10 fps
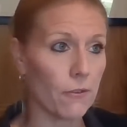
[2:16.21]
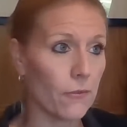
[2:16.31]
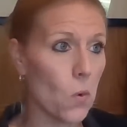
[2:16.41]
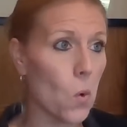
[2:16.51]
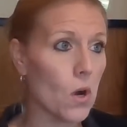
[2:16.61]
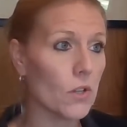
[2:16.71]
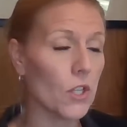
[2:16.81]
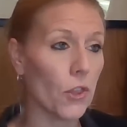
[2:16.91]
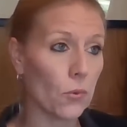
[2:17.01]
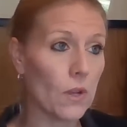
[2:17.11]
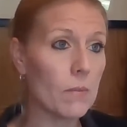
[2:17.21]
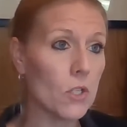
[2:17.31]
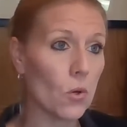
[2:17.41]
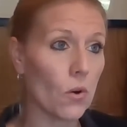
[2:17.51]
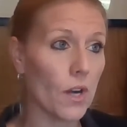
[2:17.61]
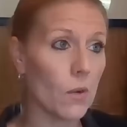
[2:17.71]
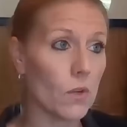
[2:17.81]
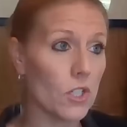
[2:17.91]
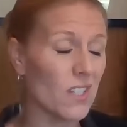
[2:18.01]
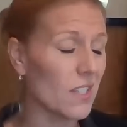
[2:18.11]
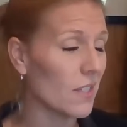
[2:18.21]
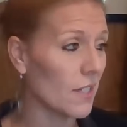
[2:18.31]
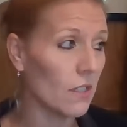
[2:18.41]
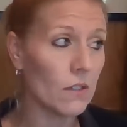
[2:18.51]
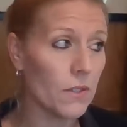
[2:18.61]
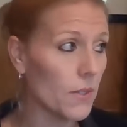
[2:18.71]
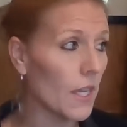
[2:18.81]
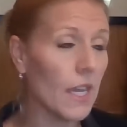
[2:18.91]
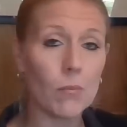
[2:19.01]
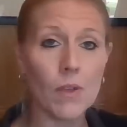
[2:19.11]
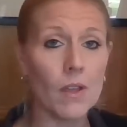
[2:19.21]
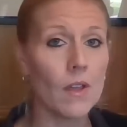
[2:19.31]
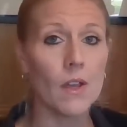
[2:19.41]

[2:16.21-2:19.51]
4-3 majority, which is still the same.